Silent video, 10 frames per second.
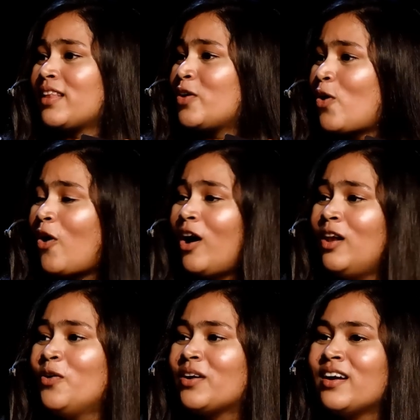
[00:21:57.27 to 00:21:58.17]
dhaan, you all
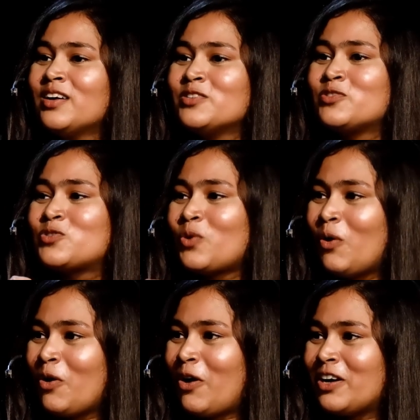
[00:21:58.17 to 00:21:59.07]
look
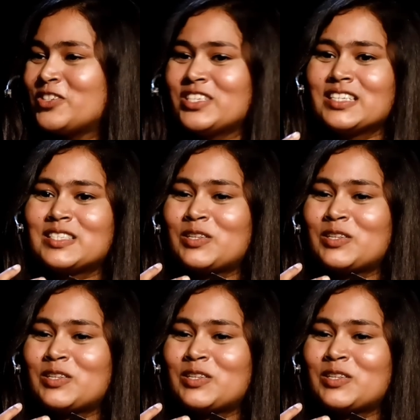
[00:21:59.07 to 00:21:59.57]
so gorgeous,